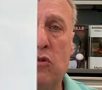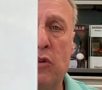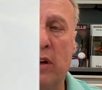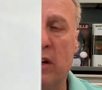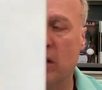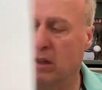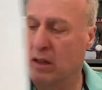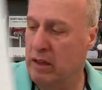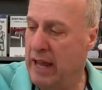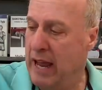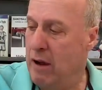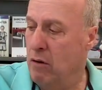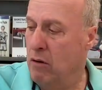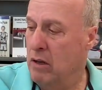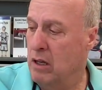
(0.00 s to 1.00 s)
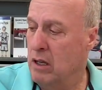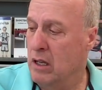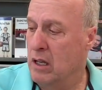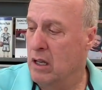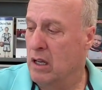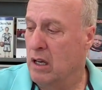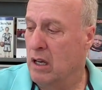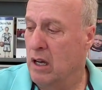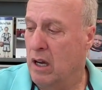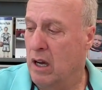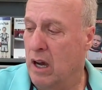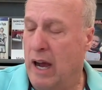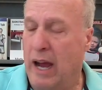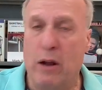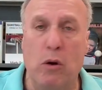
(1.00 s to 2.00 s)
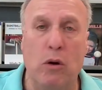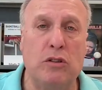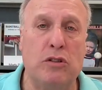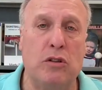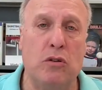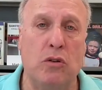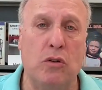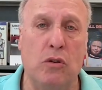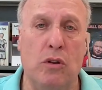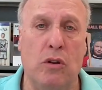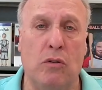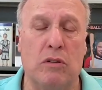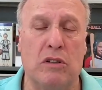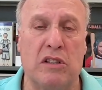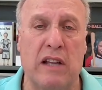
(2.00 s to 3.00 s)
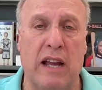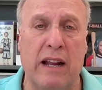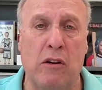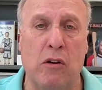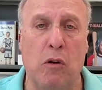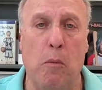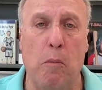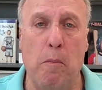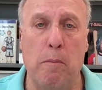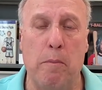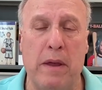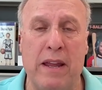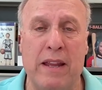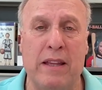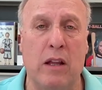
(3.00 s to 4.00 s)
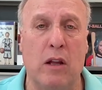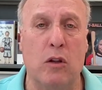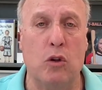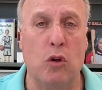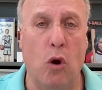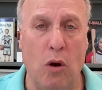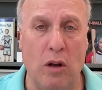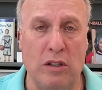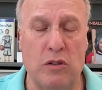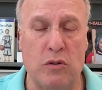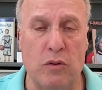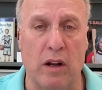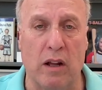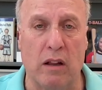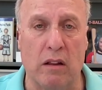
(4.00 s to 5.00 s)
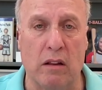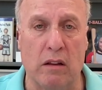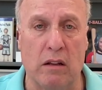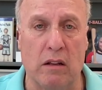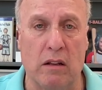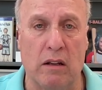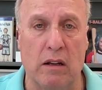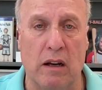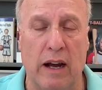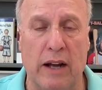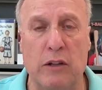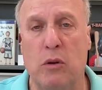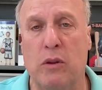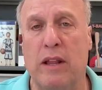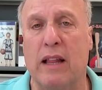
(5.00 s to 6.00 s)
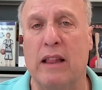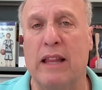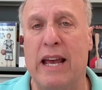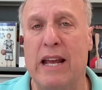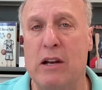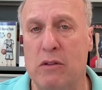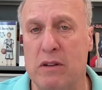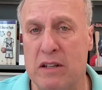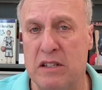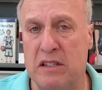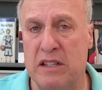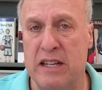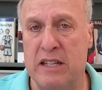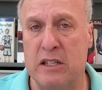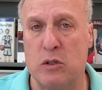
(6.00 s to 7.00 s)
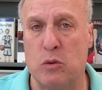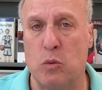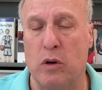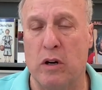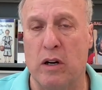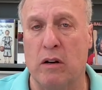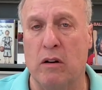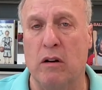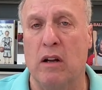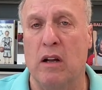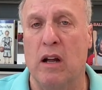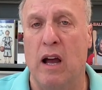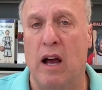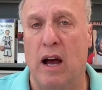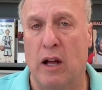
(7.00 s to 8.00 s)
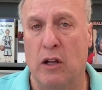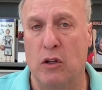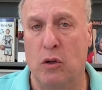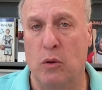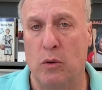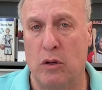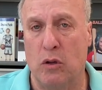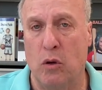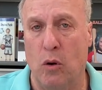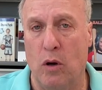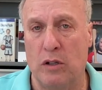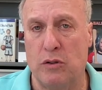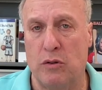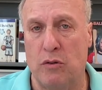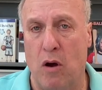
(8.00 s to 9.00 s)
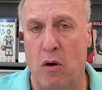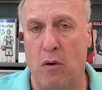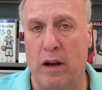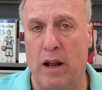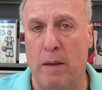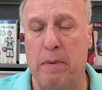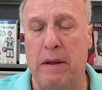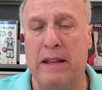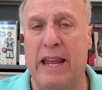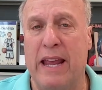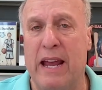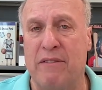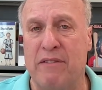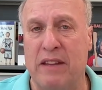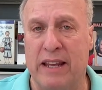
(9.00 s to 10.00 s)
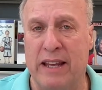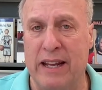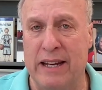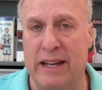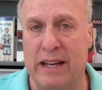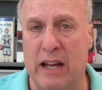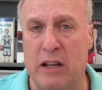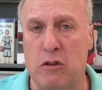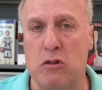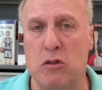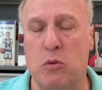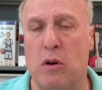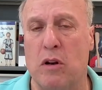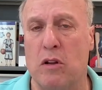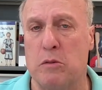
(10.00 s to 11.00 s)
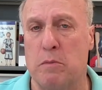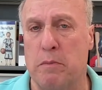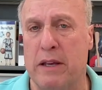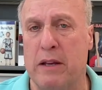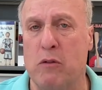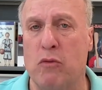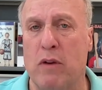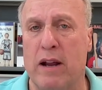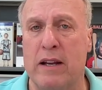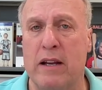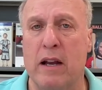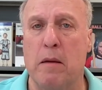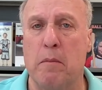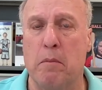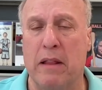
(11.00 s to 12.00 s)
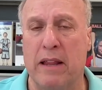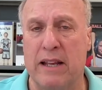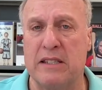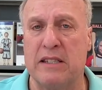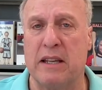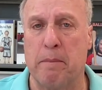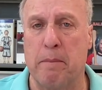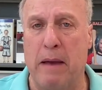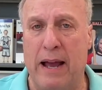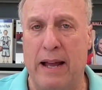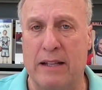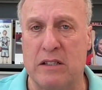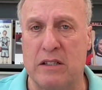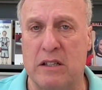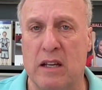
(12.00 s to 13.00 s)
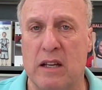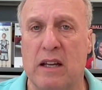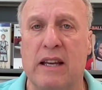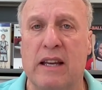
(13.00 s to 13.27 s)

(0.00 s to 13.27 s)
drill. Now, I also do the recycle bin toss drill. I do that later in the seasons where I'll do a toss, throw it up, and they have to hit it. I use one of those big red plastic bats.